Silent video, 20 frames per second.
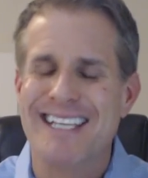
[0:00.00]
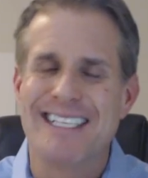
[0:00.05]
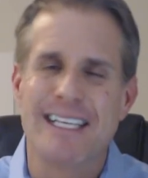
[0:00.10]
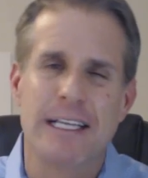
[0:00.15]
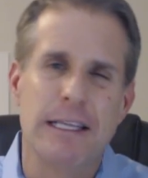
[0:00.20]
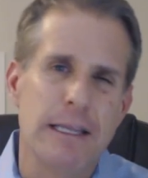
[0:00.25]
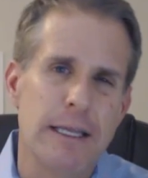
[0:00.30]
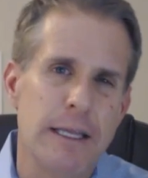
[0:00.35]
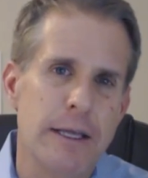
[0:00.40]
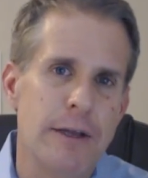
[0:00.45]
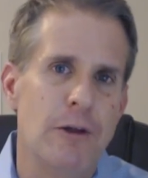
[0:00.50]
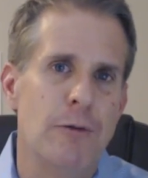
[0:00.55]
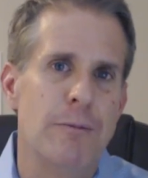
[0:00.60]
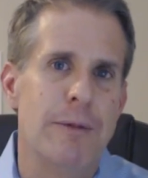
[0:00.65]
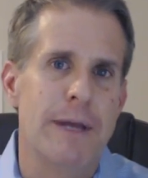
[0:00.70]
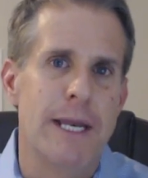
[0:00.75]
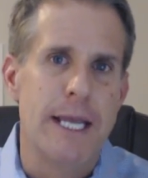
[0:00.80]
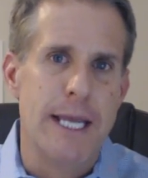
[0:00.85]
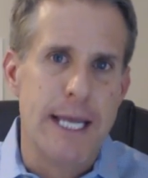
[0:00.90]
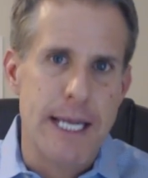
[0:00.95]
it's a
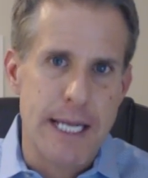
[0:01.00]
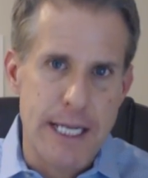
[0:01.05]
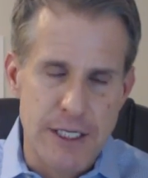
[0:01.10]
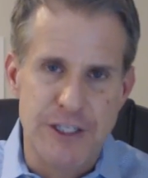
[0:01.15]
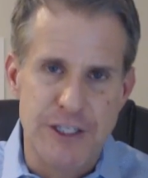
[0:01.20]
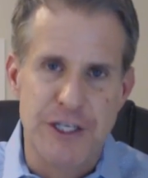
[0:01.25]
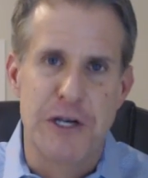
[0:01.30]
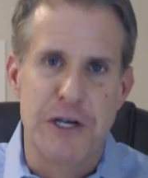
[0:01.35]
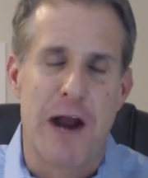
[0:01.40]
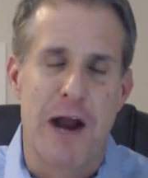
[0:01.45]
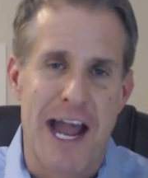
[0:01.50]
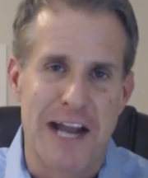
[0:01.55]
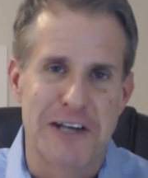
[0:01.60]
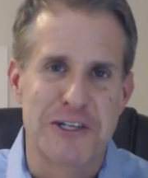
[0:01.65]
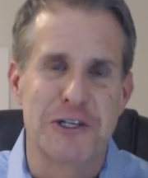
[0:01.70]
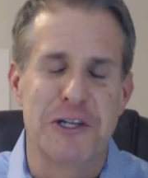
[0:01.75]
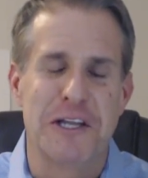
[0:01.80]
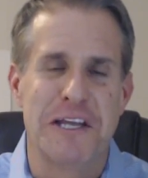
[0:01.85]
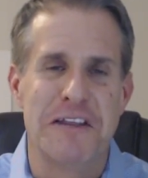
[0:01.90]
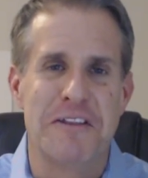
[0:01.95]
little bit easier
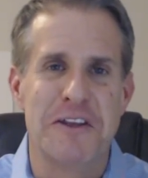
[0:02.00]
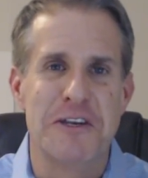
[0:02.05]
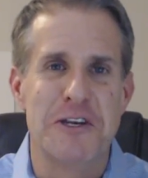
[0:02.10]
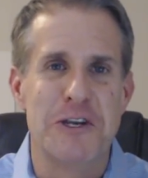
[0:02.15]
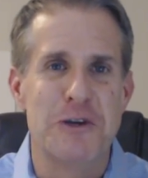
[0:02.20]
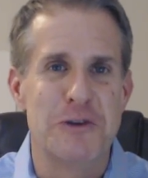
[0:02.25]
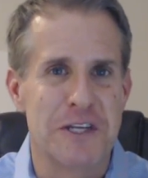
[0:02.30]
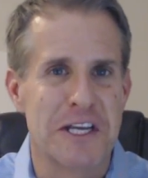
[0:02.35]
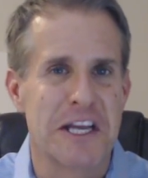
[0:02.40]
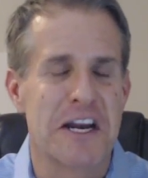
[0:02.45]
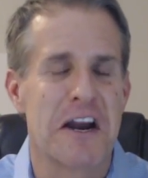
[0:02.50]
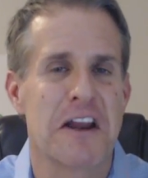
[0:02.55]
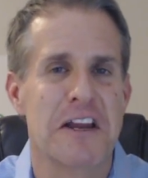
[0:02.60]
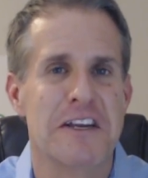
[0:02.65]
actually than using